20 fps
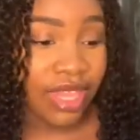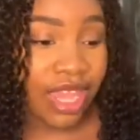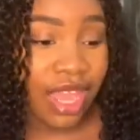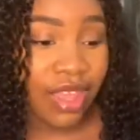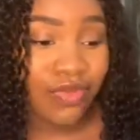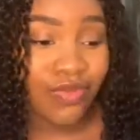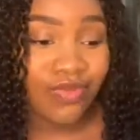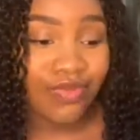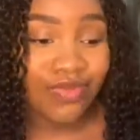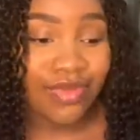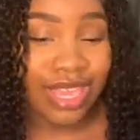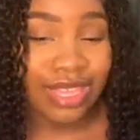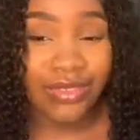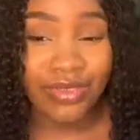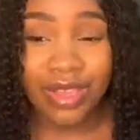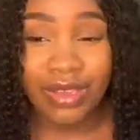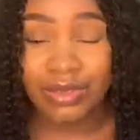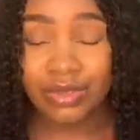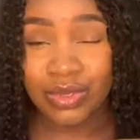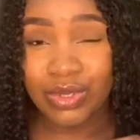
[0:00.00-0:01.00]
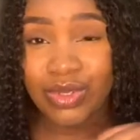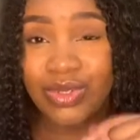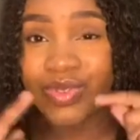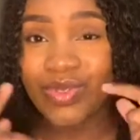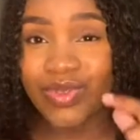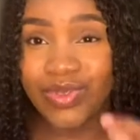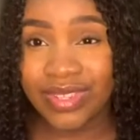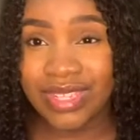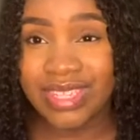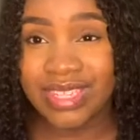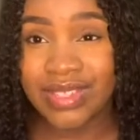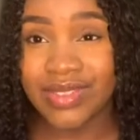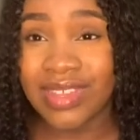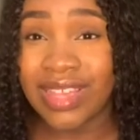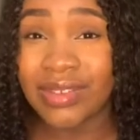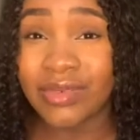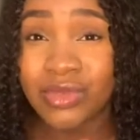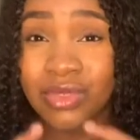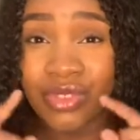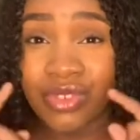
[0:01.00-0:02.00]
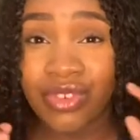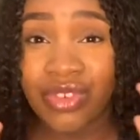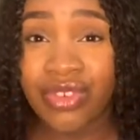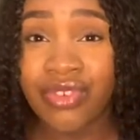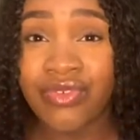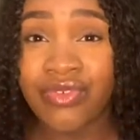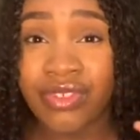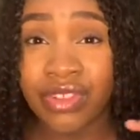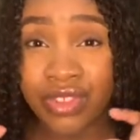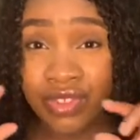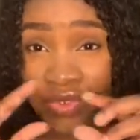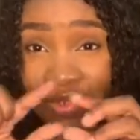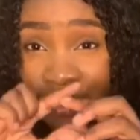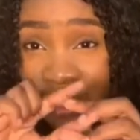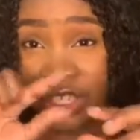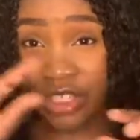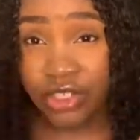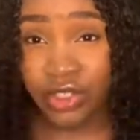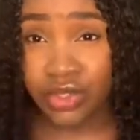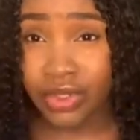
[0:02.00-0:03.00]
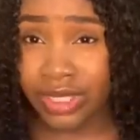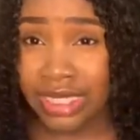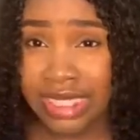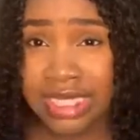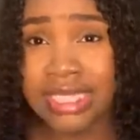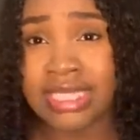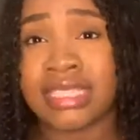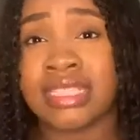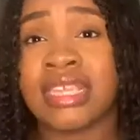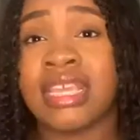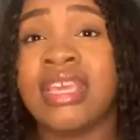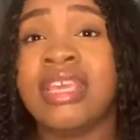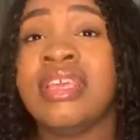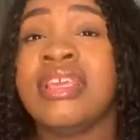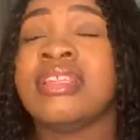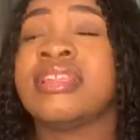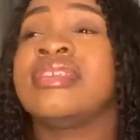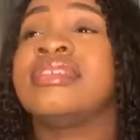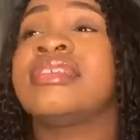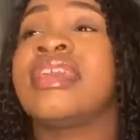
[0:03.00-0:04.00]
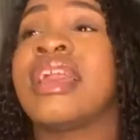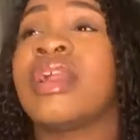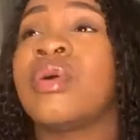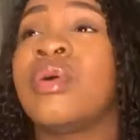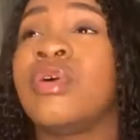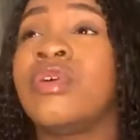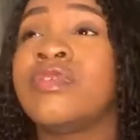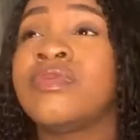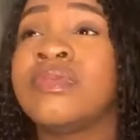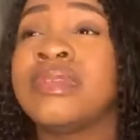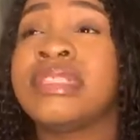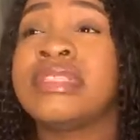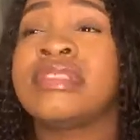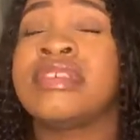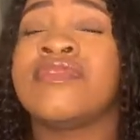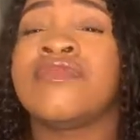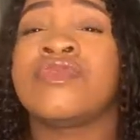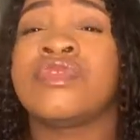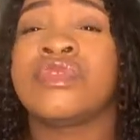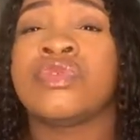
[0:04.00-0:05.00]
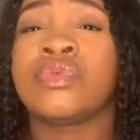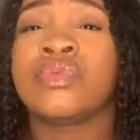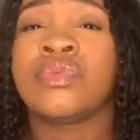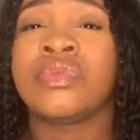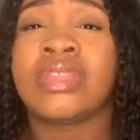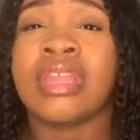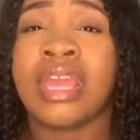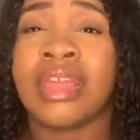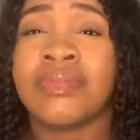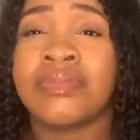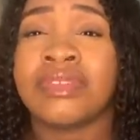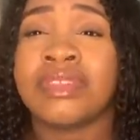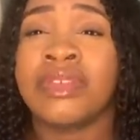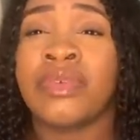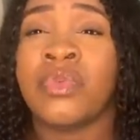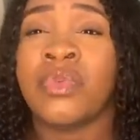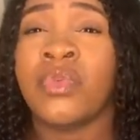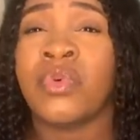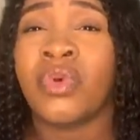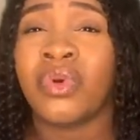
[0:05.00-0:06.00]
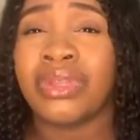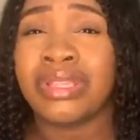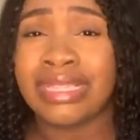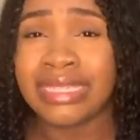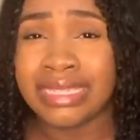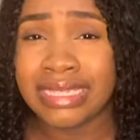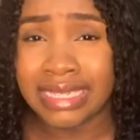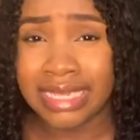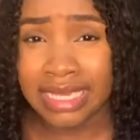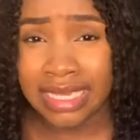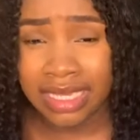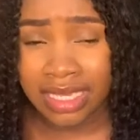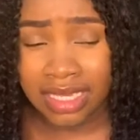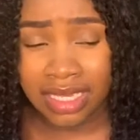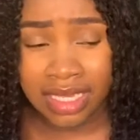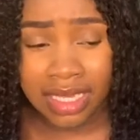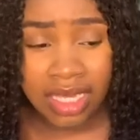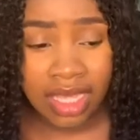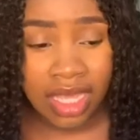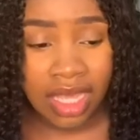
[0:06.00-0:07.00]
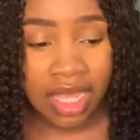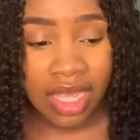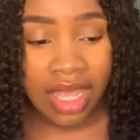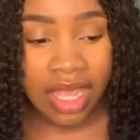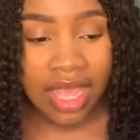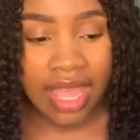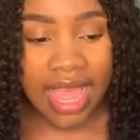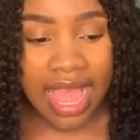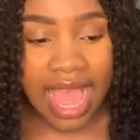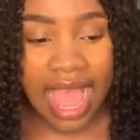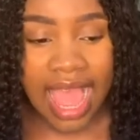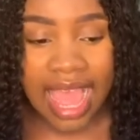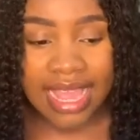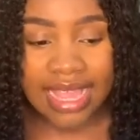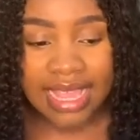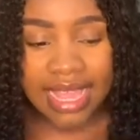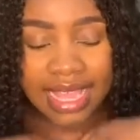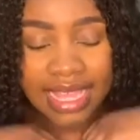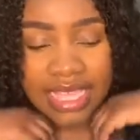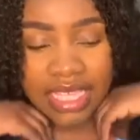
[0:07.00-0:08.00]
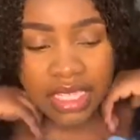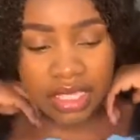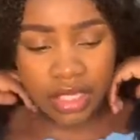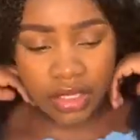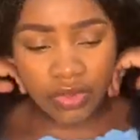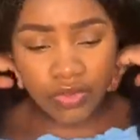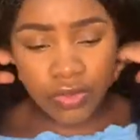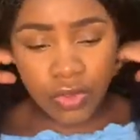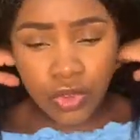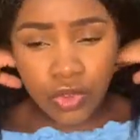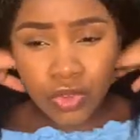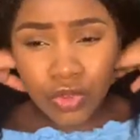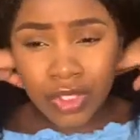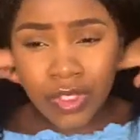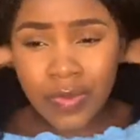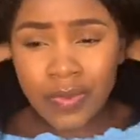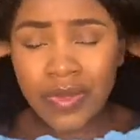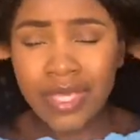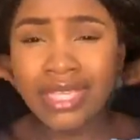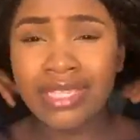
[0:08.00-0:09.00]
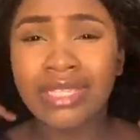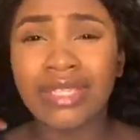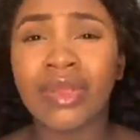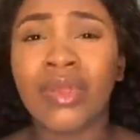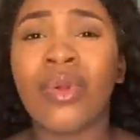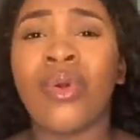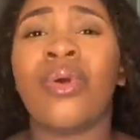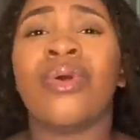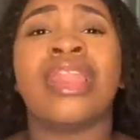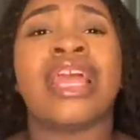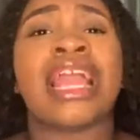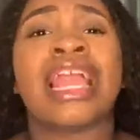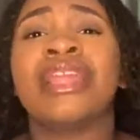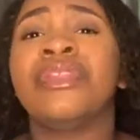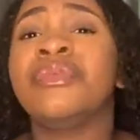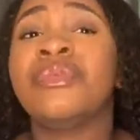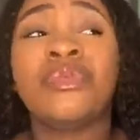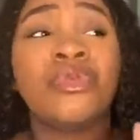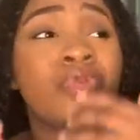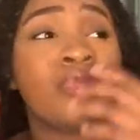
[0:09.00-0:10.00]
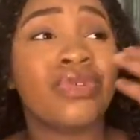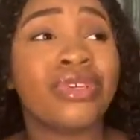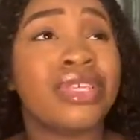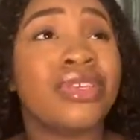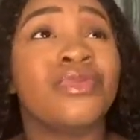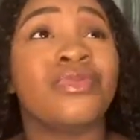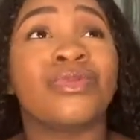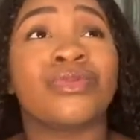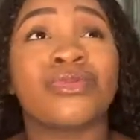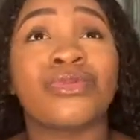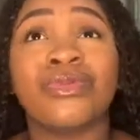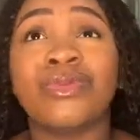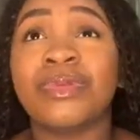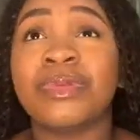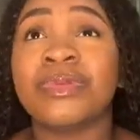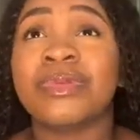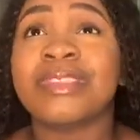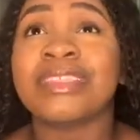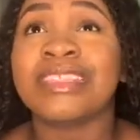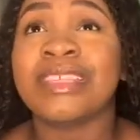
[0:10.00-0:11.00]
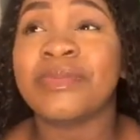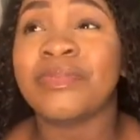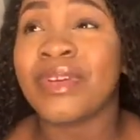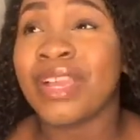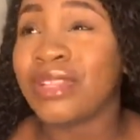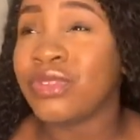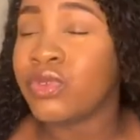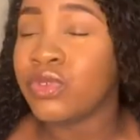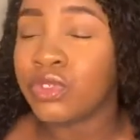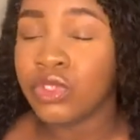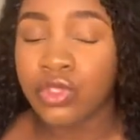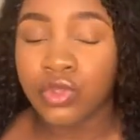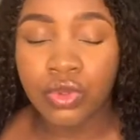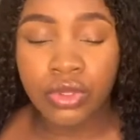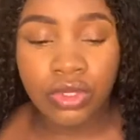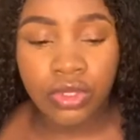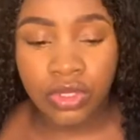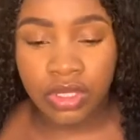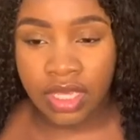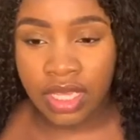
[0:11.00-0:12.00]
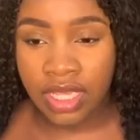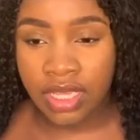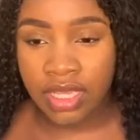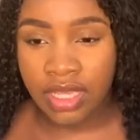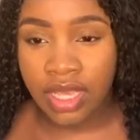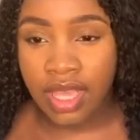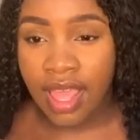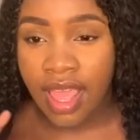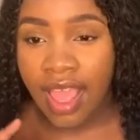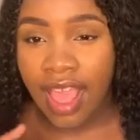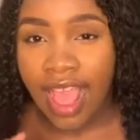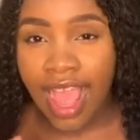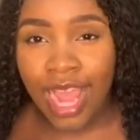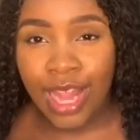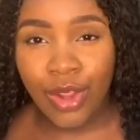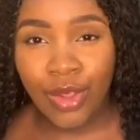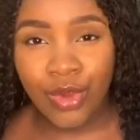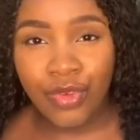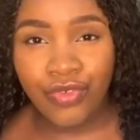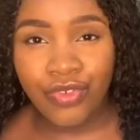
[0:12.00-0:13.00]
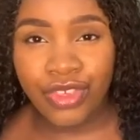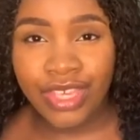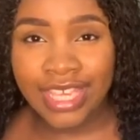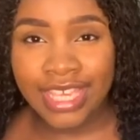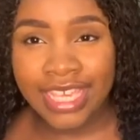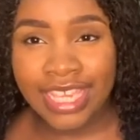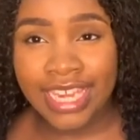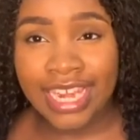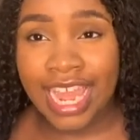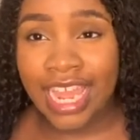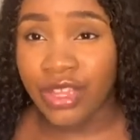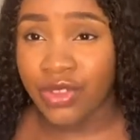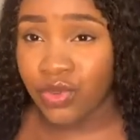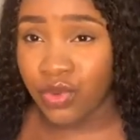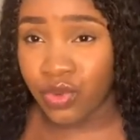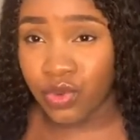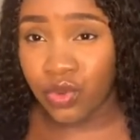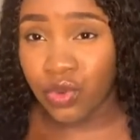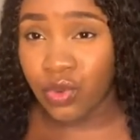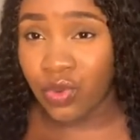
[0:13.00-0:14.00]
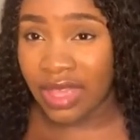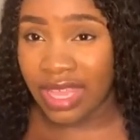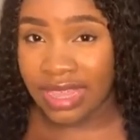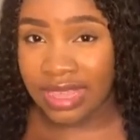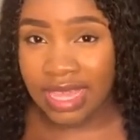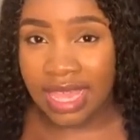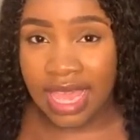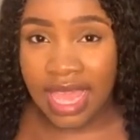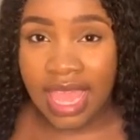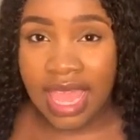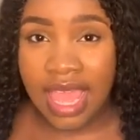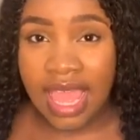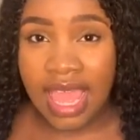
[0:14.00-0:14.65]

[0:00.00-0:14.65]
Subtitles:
I knew I was going to do this so I could screenshot it. This guy called me 72 times in one day. And instead of me to just pick the call, like, I don't know what he was going to say, but I don't just want to hear the I love you again. I don't know we're there.